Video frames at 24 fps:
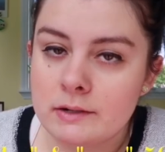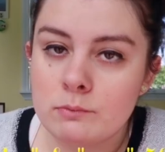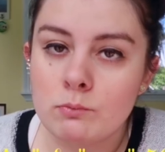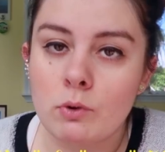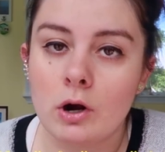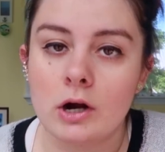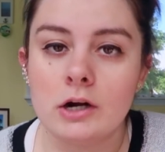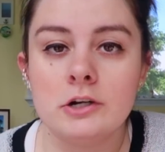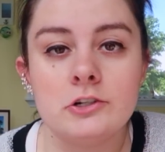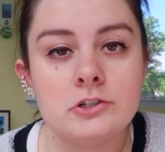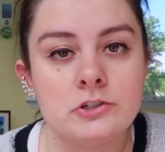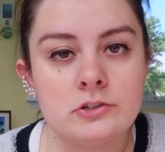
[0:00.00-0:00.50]
in
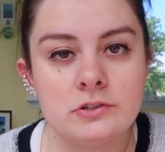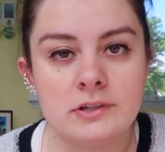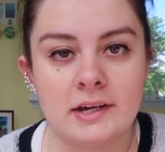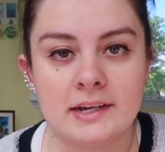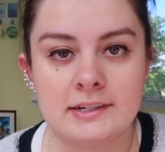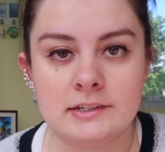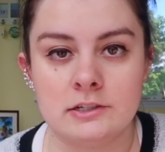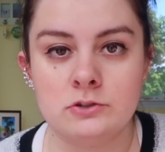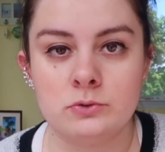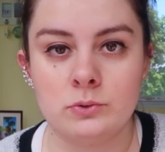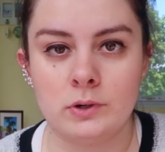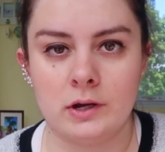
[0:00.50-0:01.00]
March
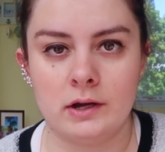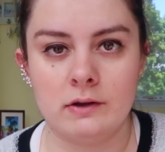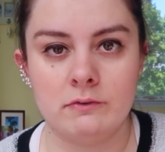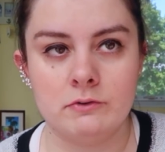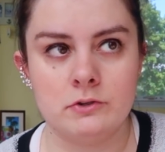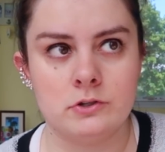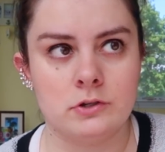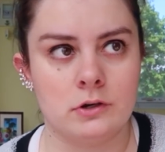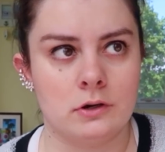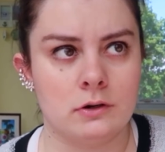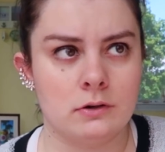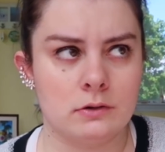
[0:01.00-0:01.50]

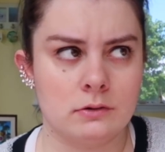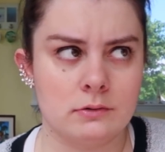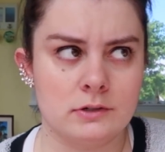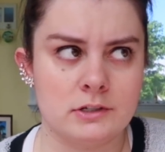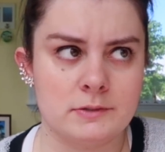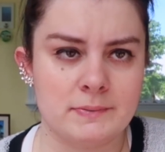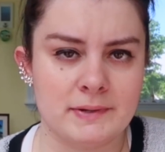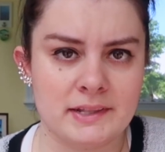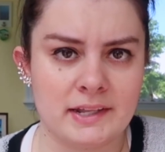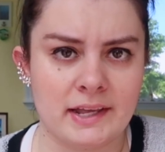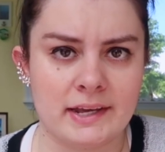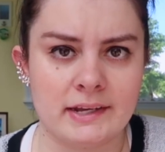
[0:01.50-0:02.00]
2012, so
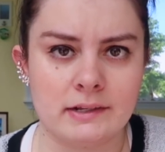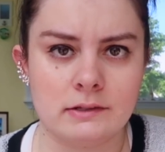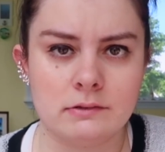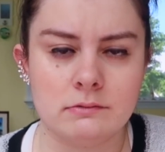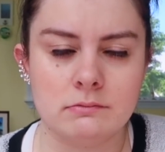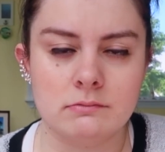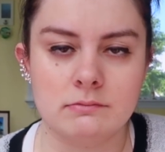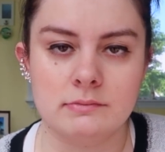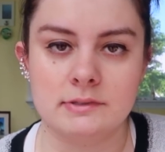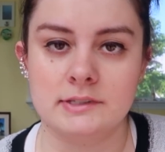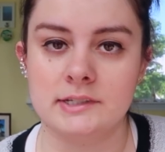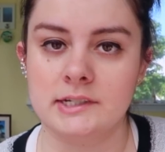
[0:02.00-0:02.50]
it's been like
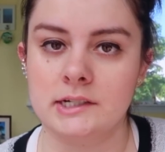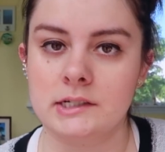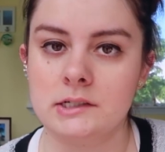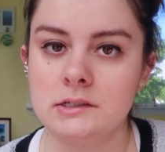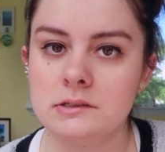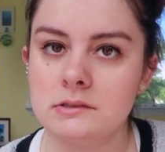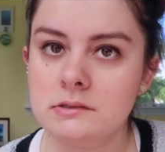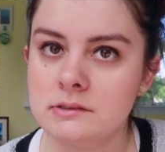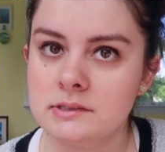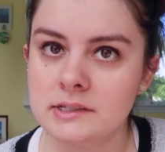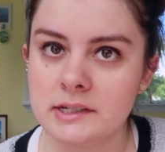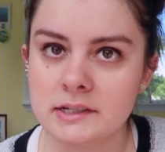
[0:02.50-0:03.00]

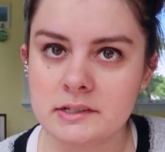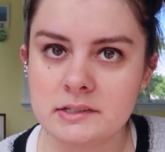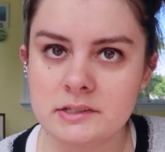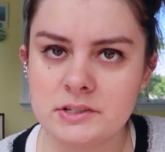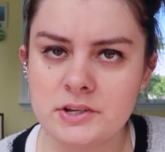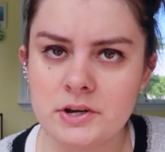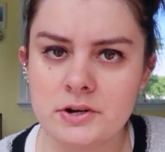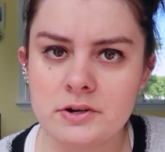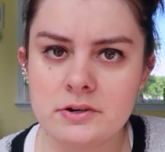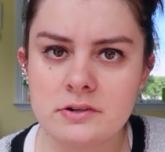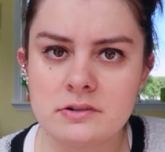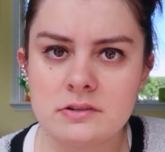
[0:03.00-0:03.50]

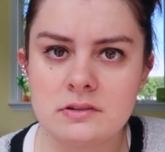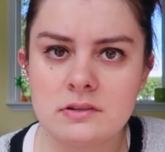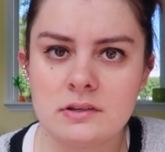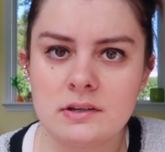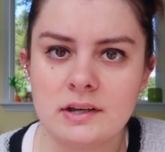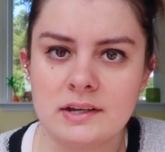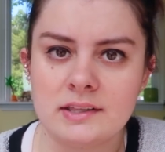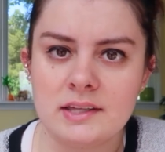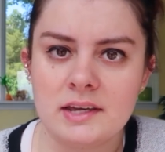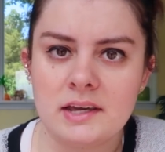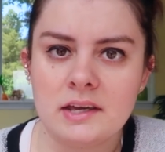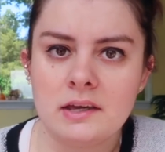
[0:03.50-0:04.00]
six years,
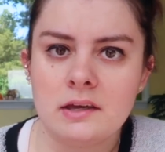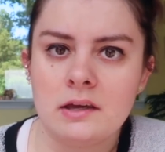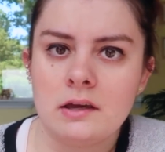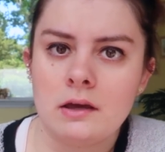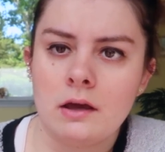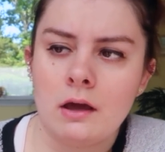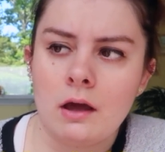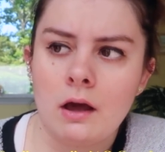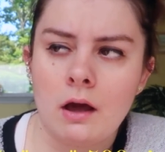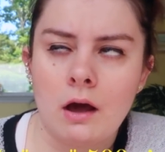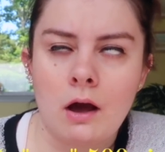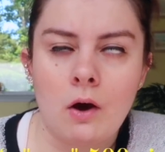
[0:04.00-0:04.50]
I
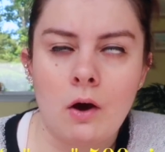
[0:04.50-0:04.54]
think.